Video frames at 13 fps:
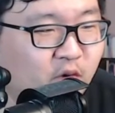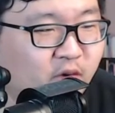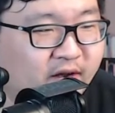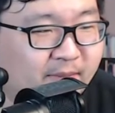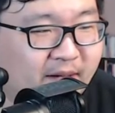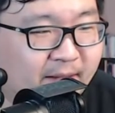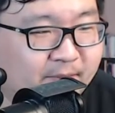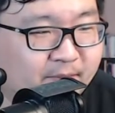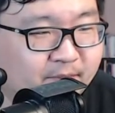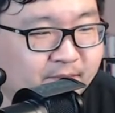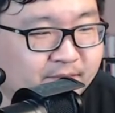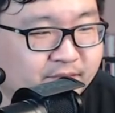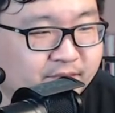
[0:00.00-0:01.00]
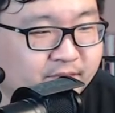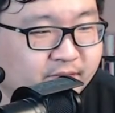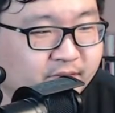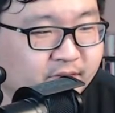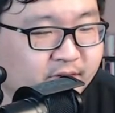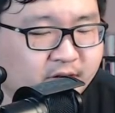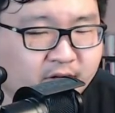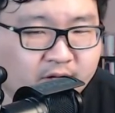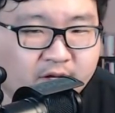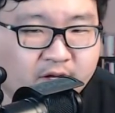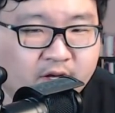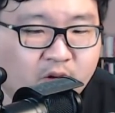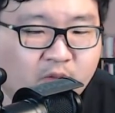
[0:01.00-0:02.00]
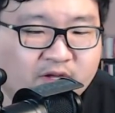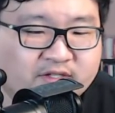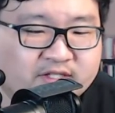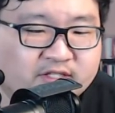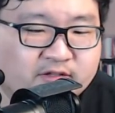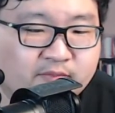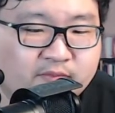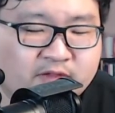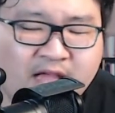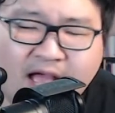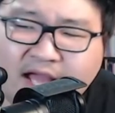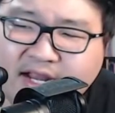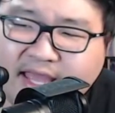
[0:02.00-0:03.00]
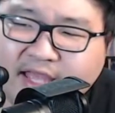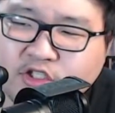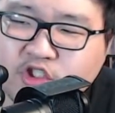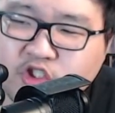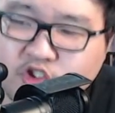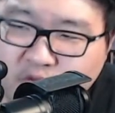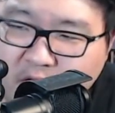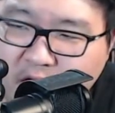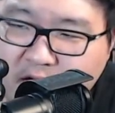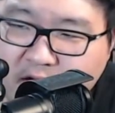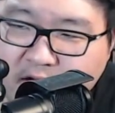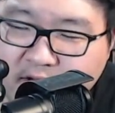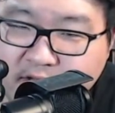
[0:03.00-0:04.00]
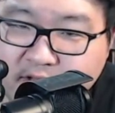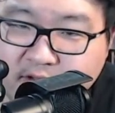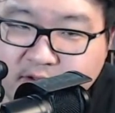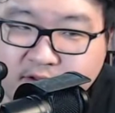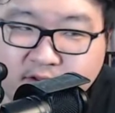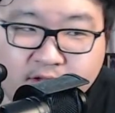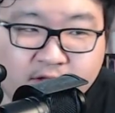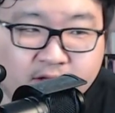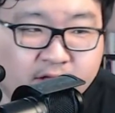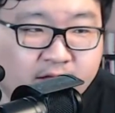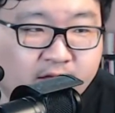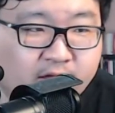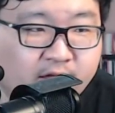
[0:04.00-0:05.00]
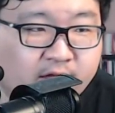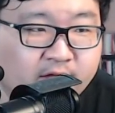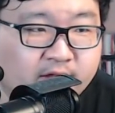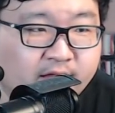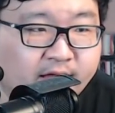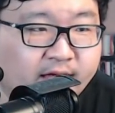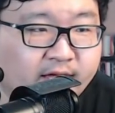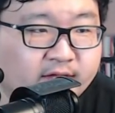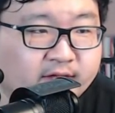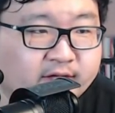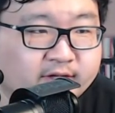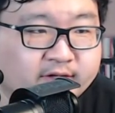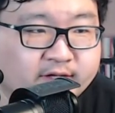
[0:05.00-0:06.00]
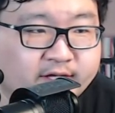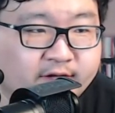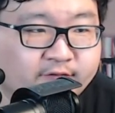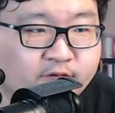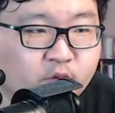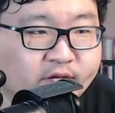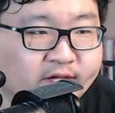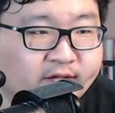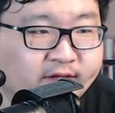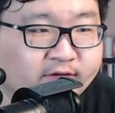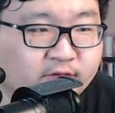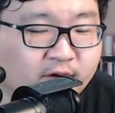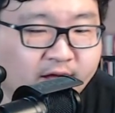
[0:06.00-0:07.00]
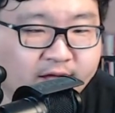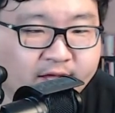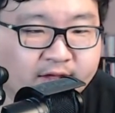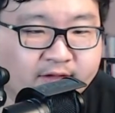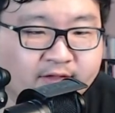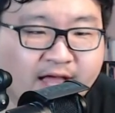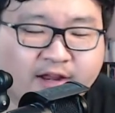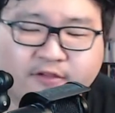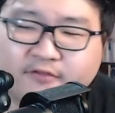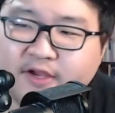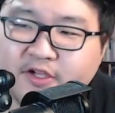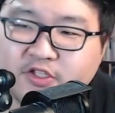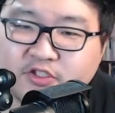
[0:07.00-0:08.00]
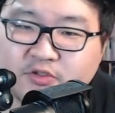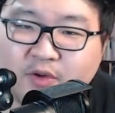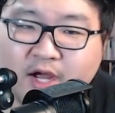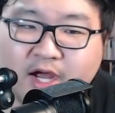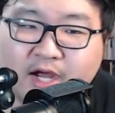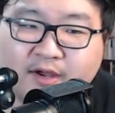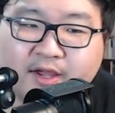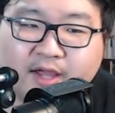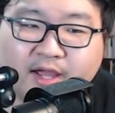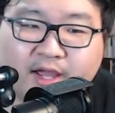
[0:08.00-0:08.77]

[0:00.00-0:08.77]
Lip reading: korebap, which is not as strong in like the seafoodiness, right? Not as very strong,